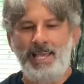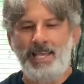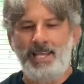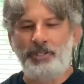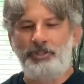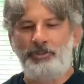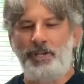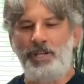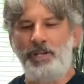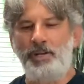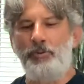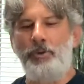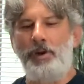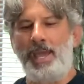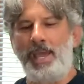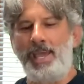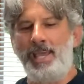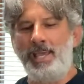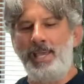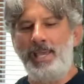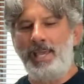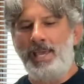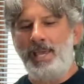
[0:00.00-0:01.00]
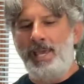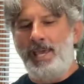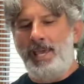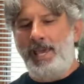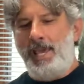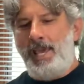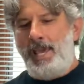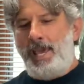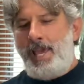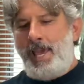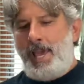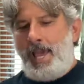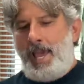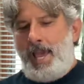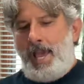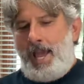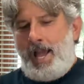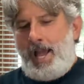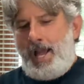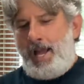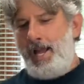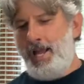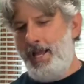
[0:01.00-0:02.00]
So anyway,
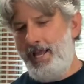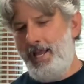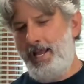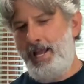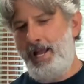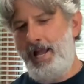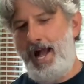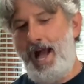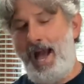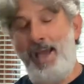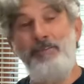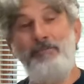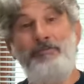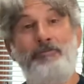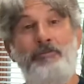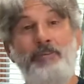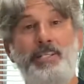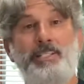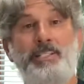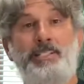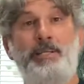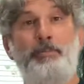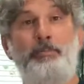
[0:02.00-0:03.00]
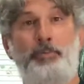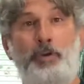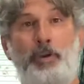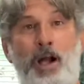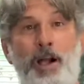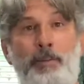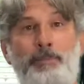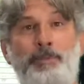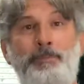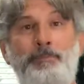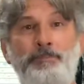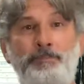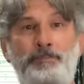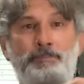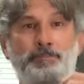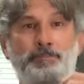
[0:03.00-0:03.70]
I fixed the problem.